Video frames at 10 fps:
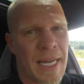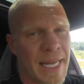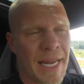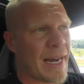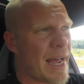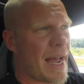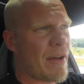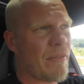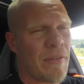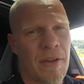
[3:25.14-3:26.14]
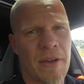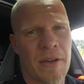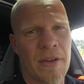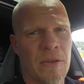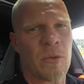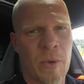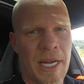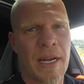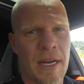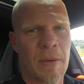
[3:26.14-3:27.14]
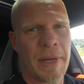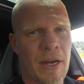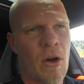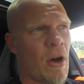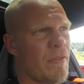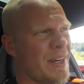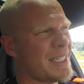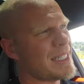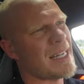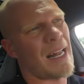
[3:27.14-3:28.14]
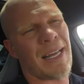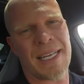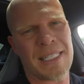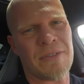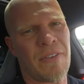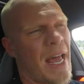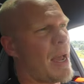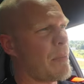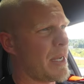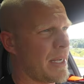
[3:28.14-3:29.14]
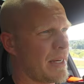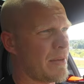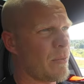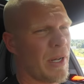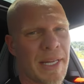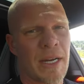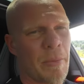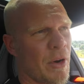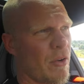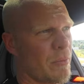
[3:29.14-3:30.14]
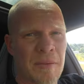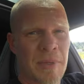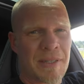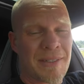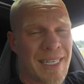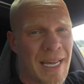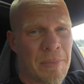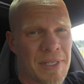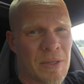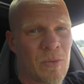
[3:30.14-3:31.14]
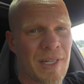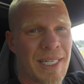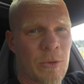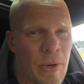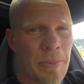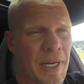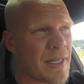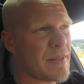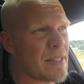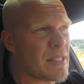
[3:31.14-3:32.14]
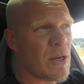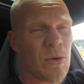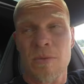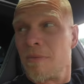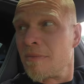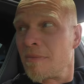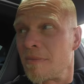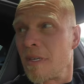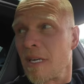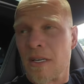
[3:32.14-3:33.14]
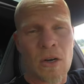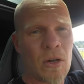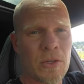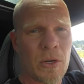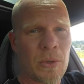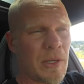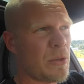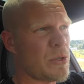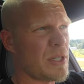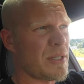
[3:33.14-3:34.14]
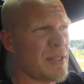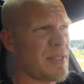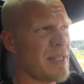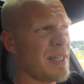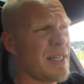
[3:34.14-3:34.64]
I can't have the wing coming off, and it's not like it's flapping and really coming off, but the tape isn't really gripping. So I called Auto Illusions.